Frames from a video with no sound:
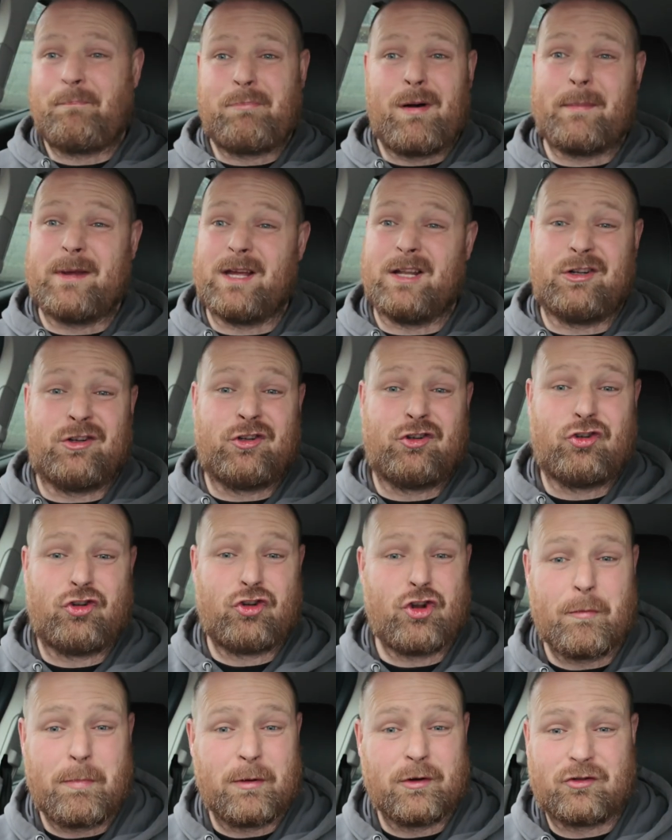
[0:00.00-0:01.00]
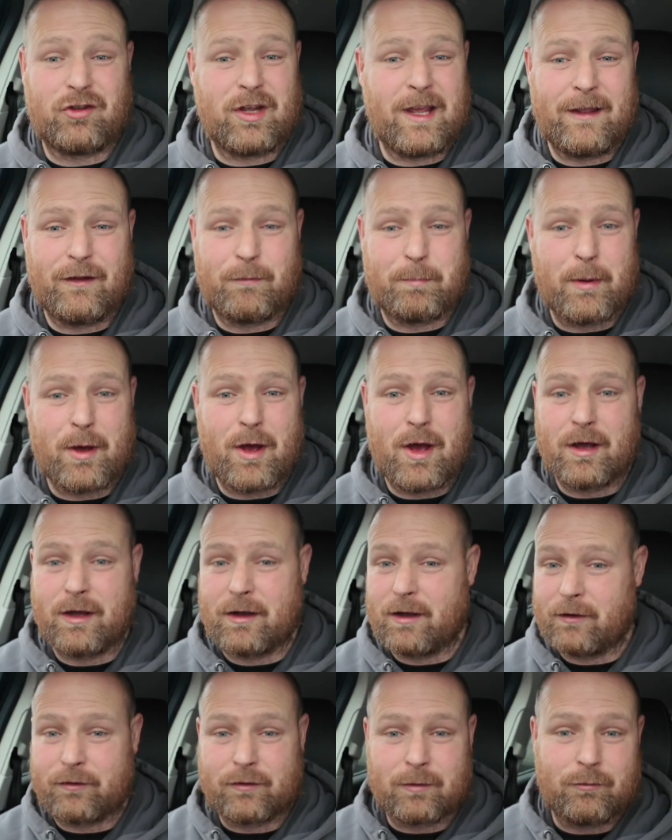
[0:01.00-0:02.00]
probably a double
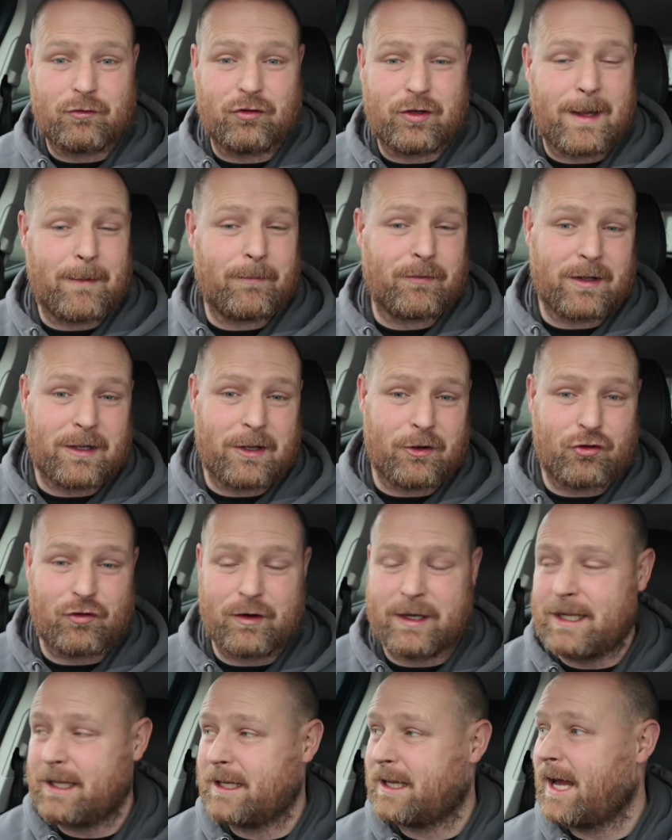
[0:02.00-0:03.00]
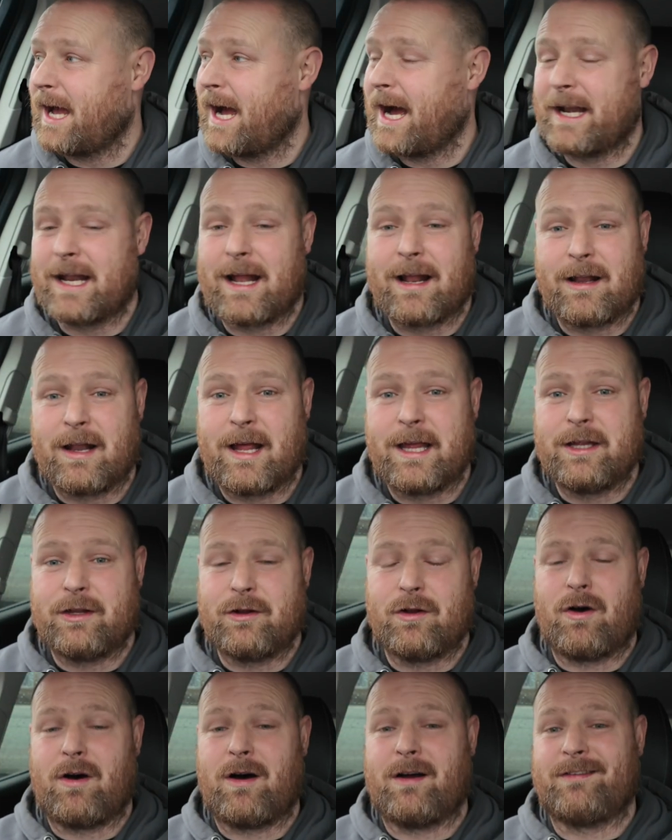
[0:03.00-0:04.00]
cheeseburger, some chips and a drink, and I'll let
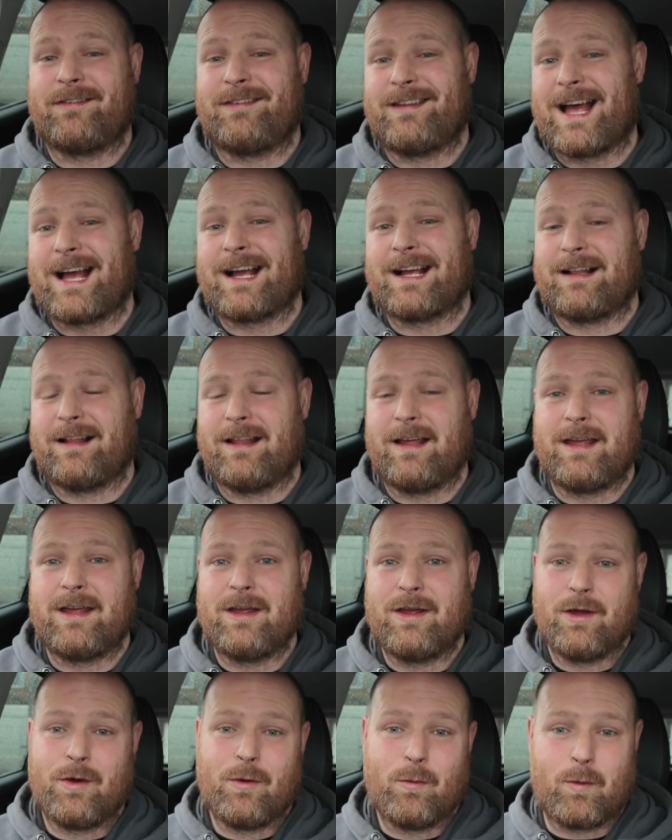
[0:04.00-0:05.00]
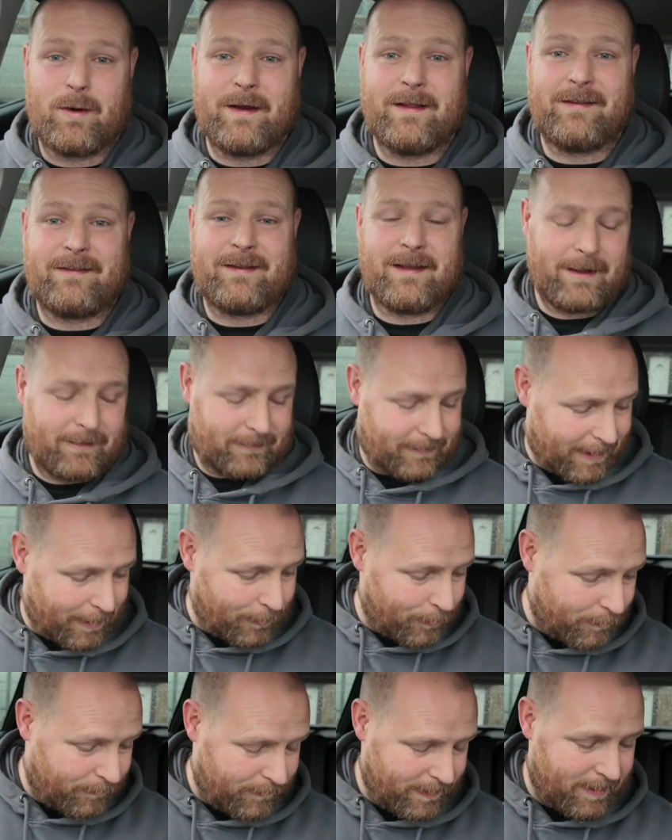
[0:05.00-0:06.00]
you know exactly what it tastes
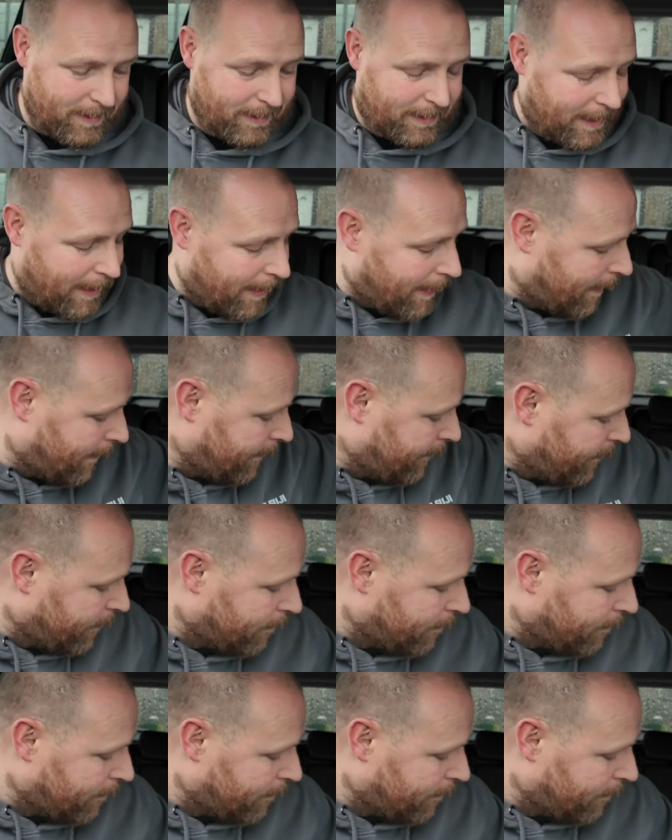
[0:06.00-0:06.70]
like within the car,